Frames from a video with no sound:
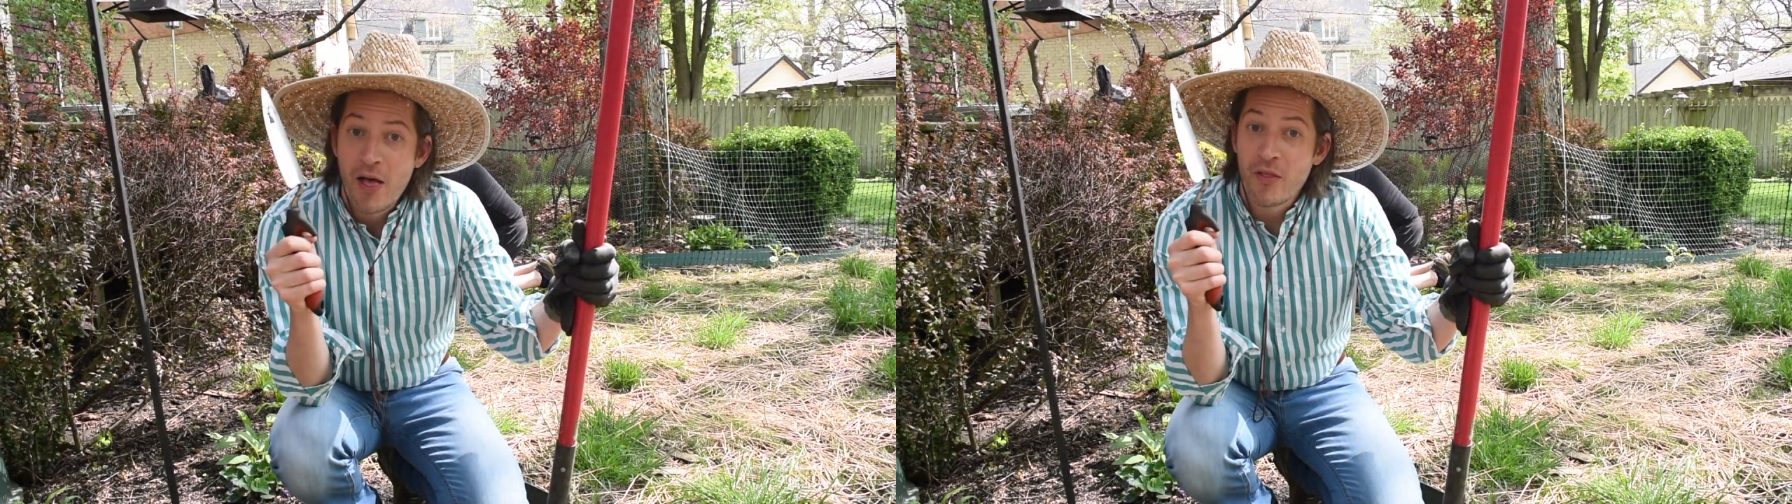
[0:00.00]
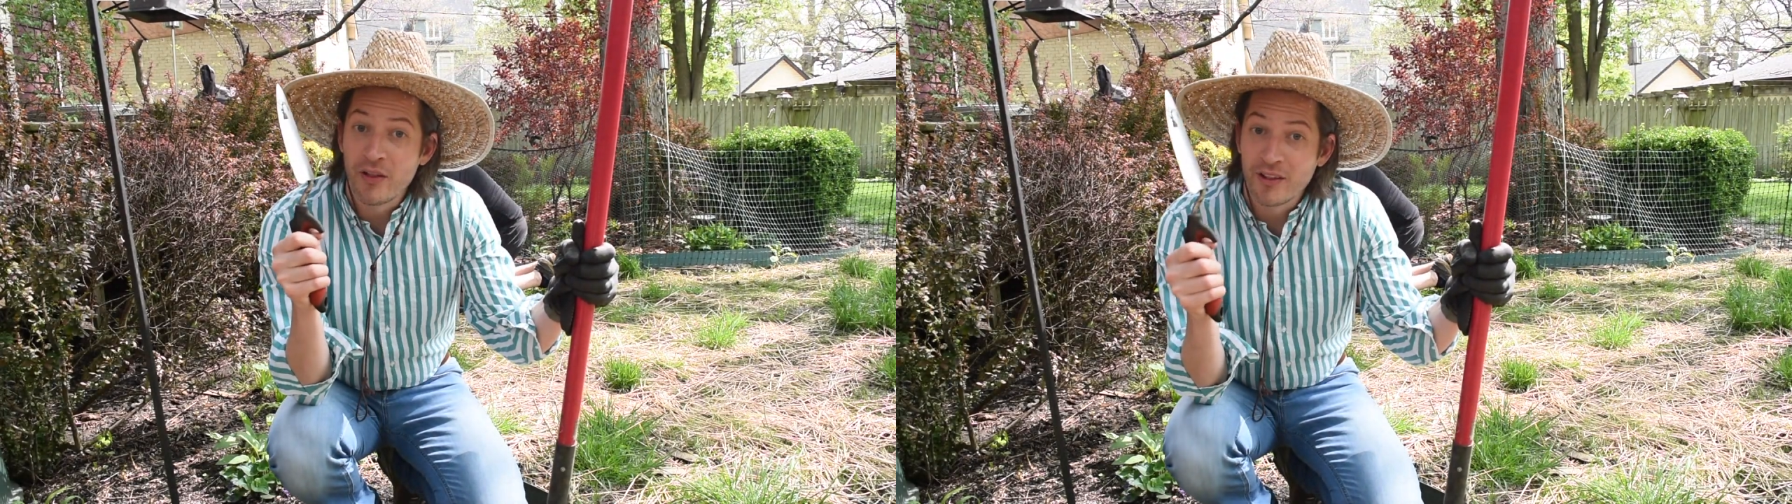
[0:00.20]

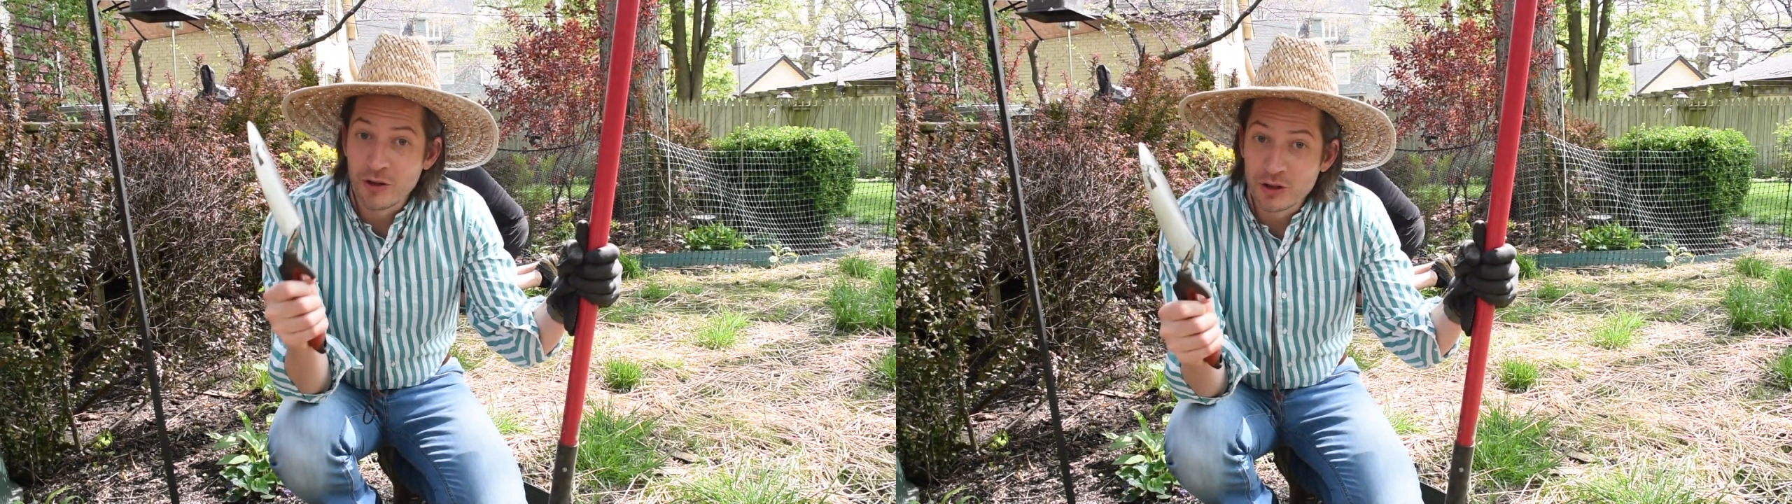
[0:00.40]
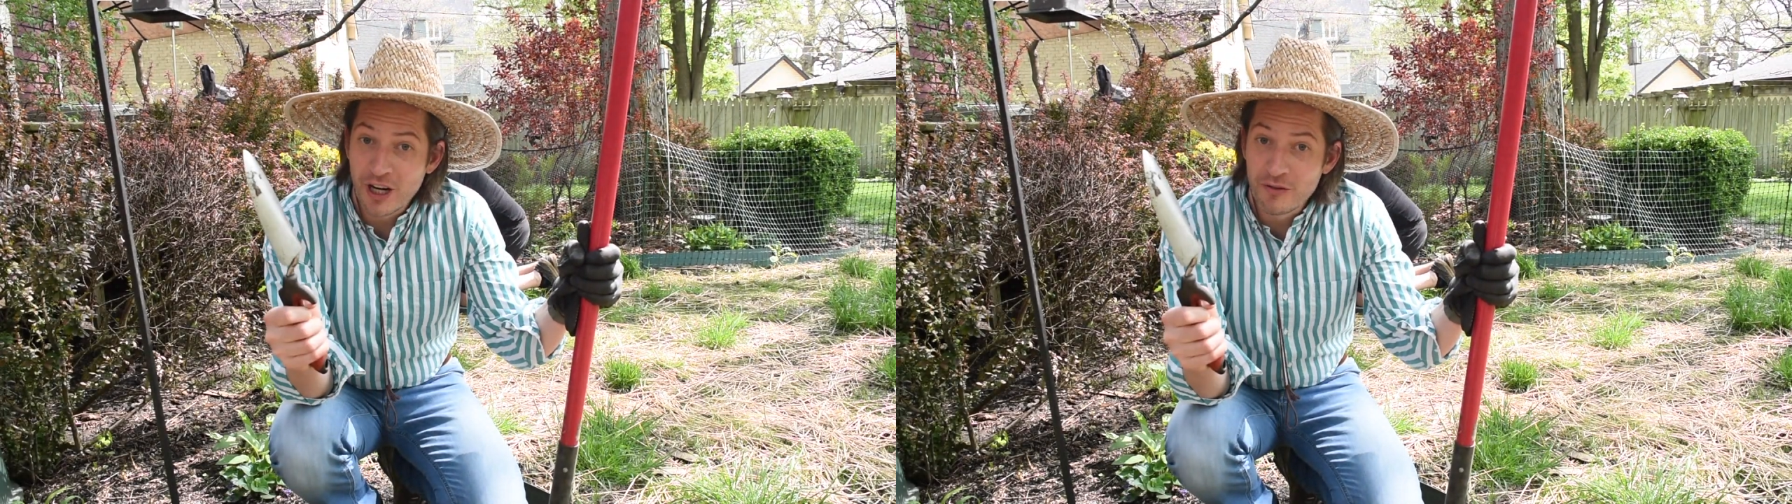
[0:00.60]
The little
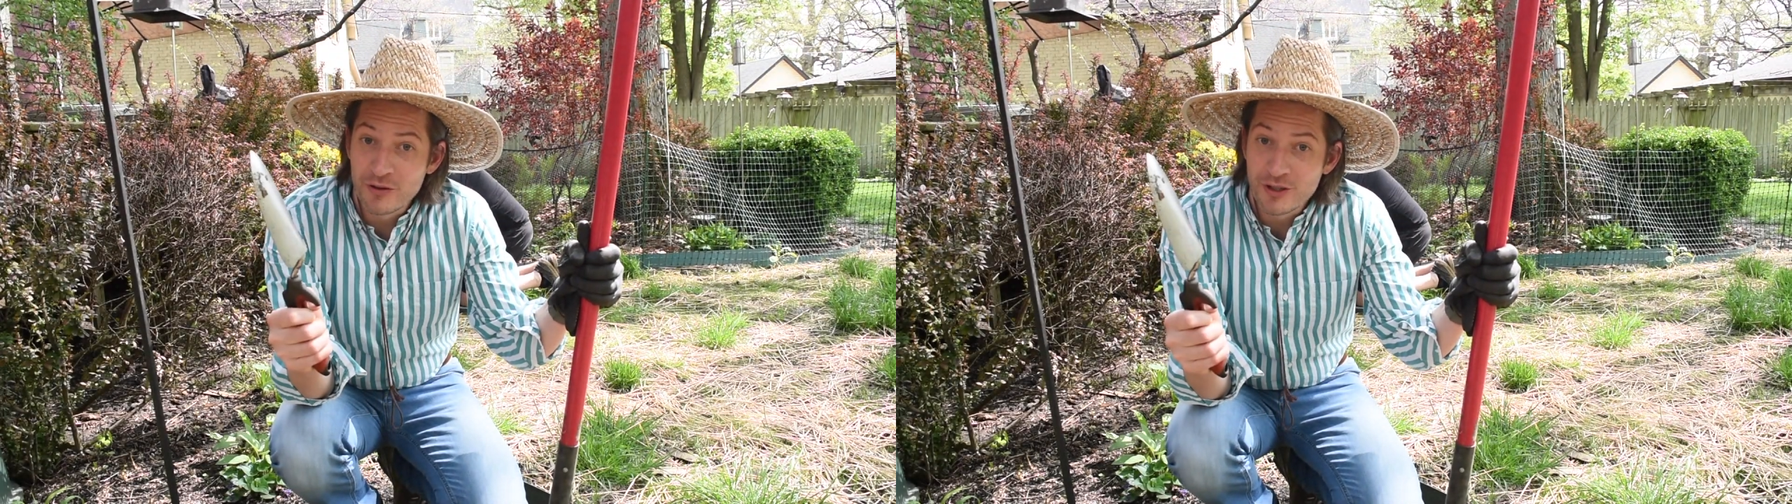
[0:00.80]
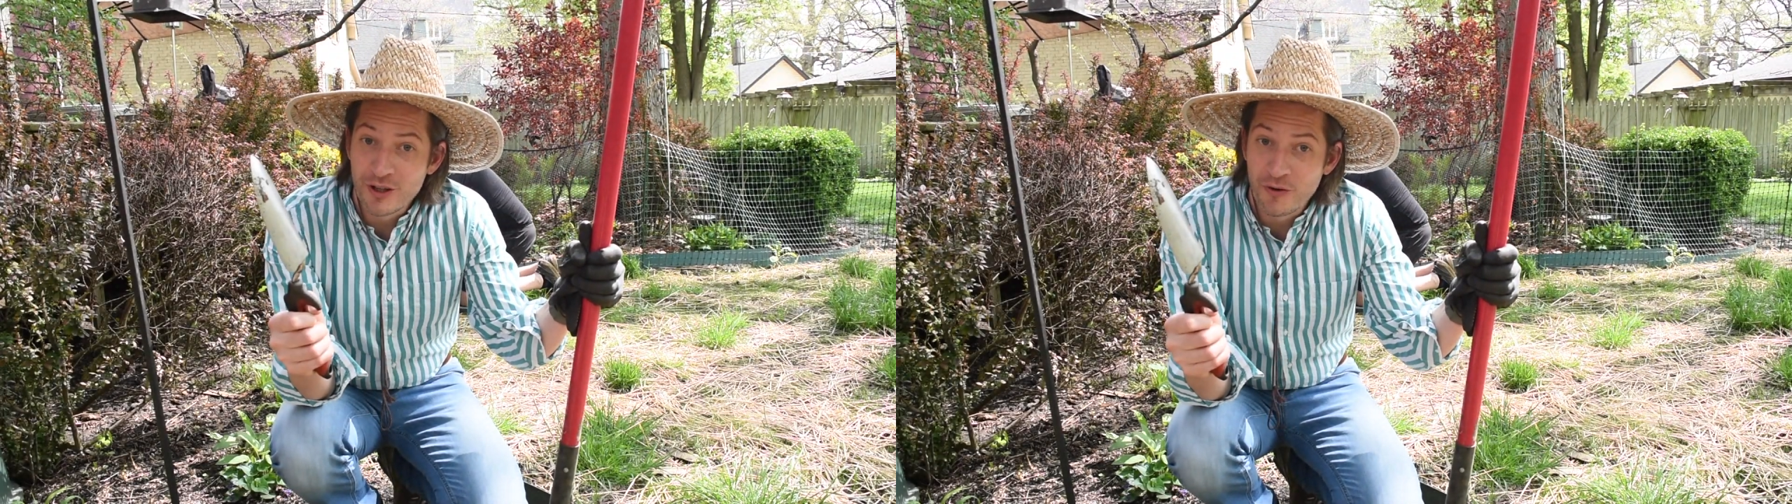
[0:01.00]
shovel
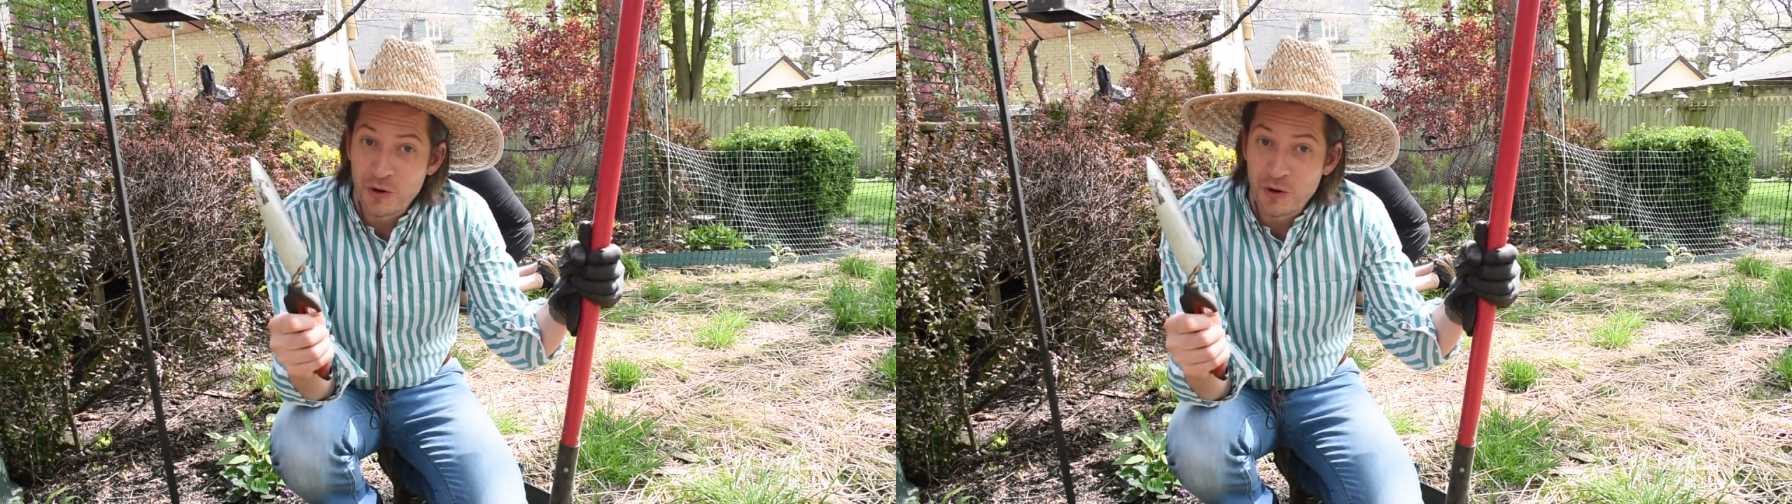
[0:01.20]
is good for